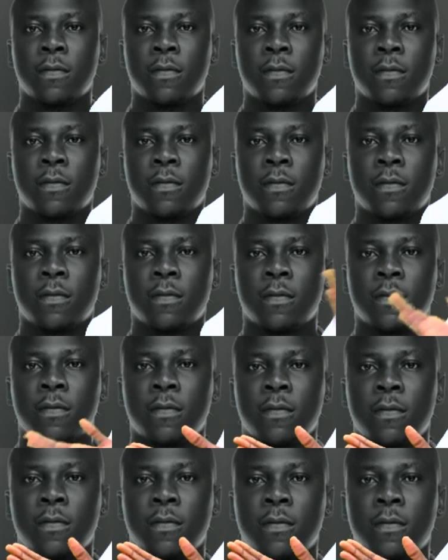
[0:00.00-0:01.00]

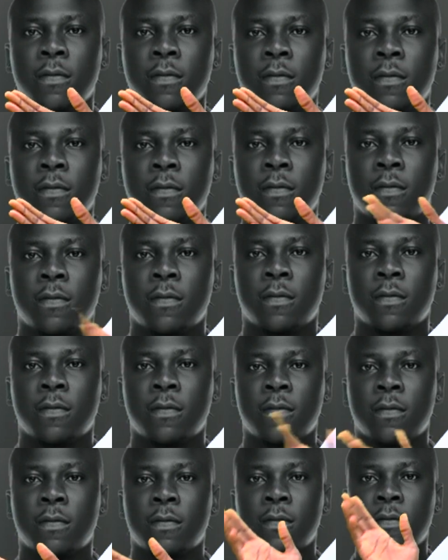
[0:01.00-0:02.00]

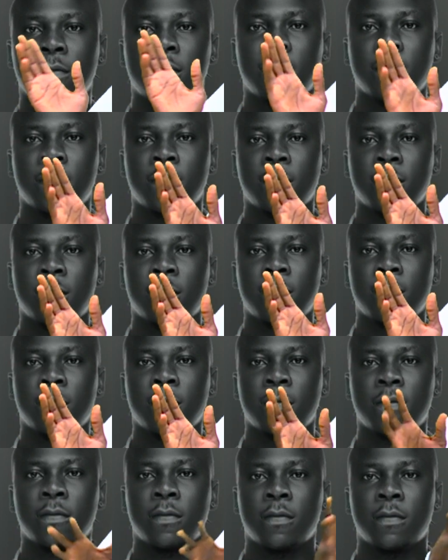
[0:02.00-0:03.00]

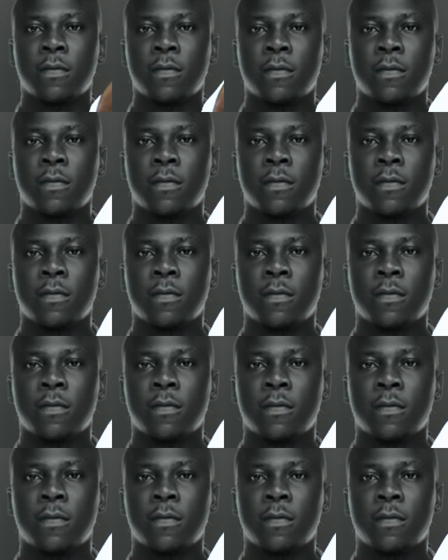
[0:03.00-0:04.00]

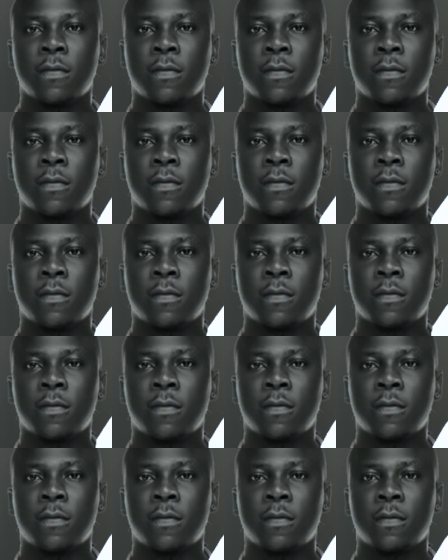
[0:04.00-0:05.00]

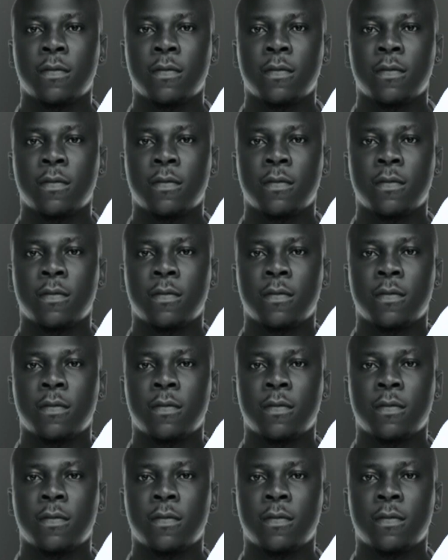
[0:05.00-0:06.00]

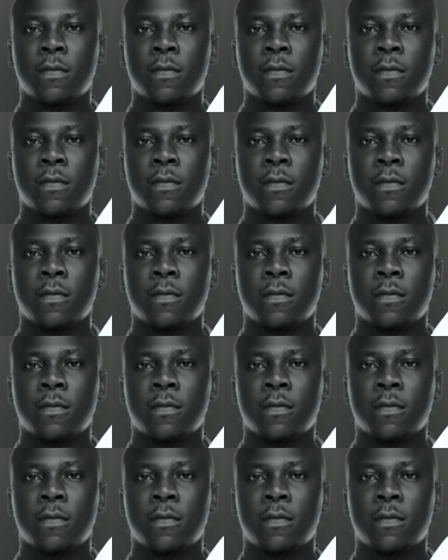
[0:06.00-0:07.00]

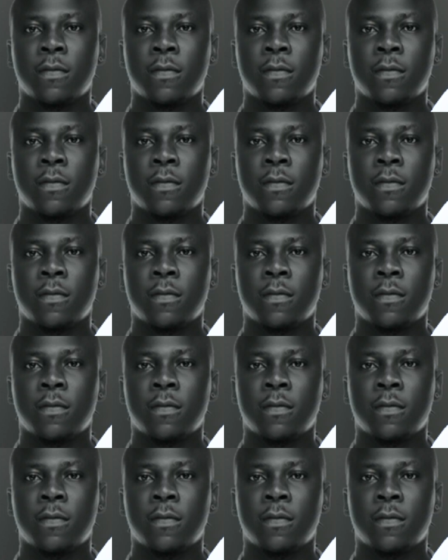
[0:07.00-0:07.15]
(silent)